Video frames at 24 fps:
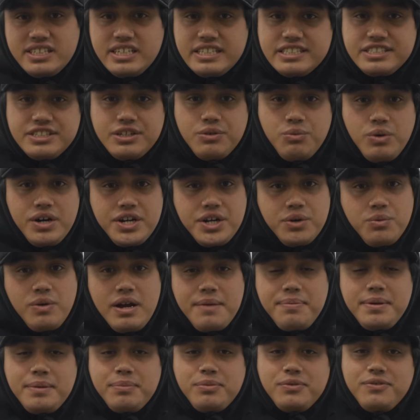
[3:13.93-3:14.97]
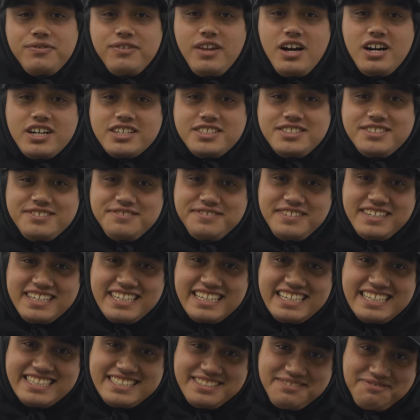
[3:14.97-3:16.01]
it's no wonder why people flock to
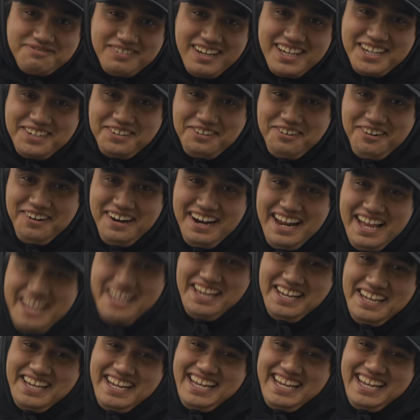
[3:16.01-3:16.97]
get some vinyl wrap.